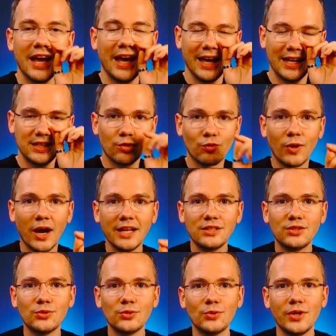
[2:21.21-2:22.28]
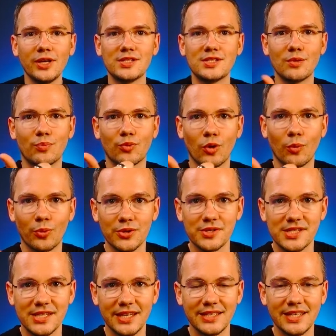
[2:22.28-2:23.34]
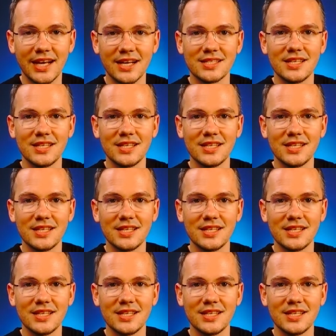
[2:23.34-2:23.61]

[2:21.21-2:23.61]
And the right tool is the proper syntax,